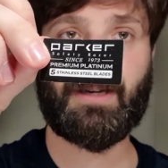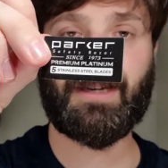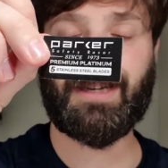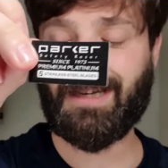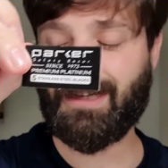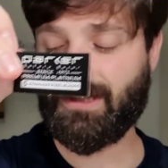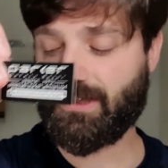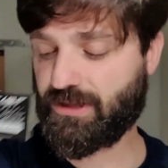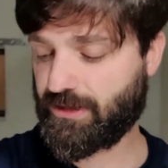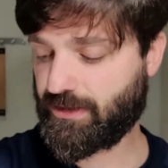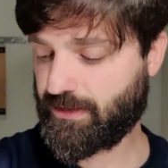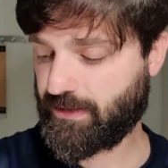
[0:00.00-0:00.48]

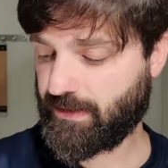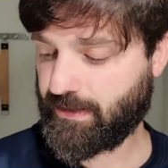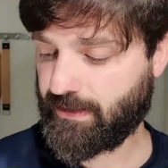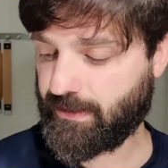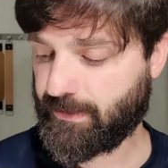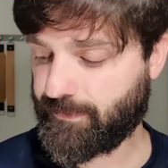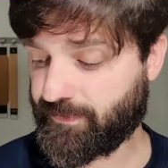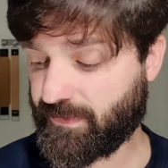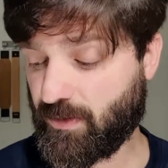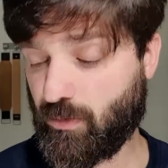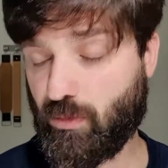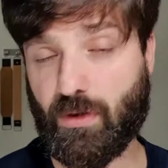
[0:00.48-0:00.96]
each,
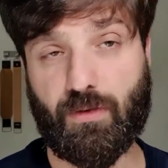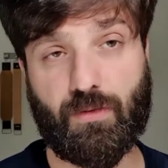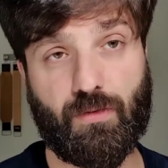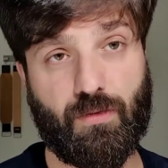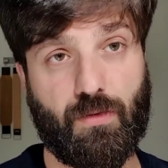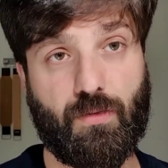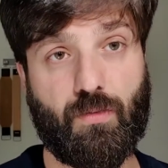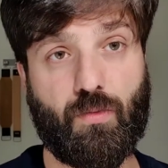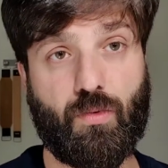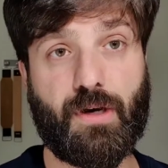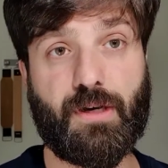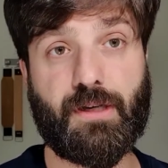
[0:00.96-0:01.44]

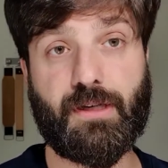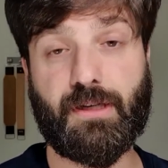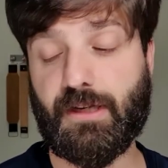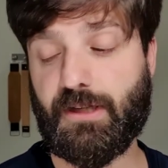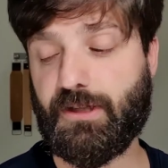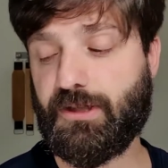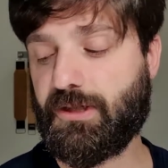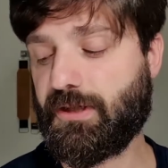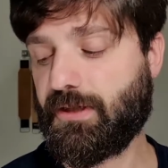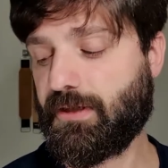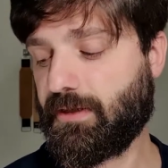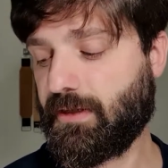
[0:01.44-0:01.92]
well, 1 in
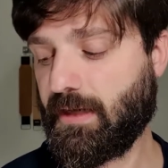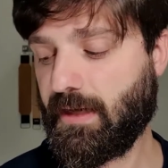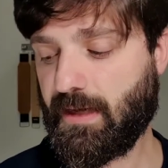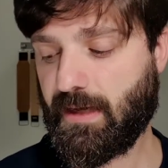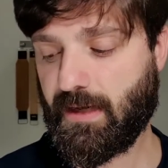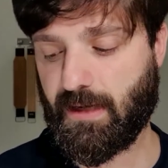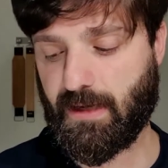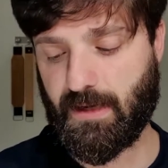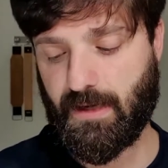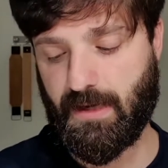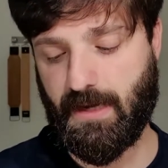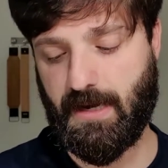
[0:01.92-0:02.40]
each.
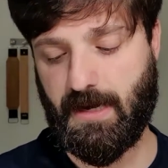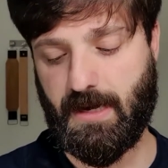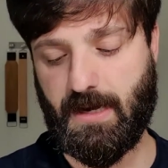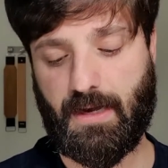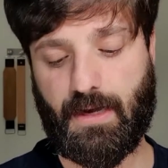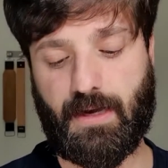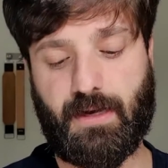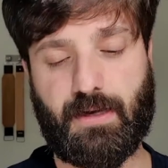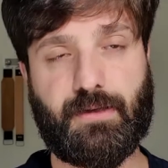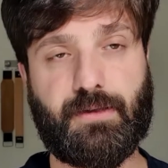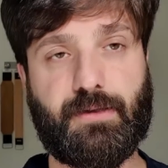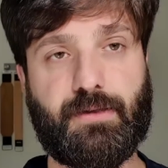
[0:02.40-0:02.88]

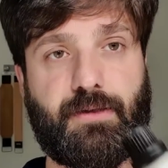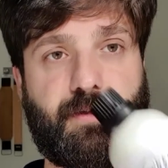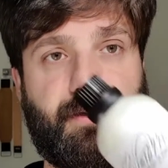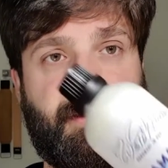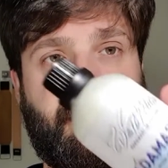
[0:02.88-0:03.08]
And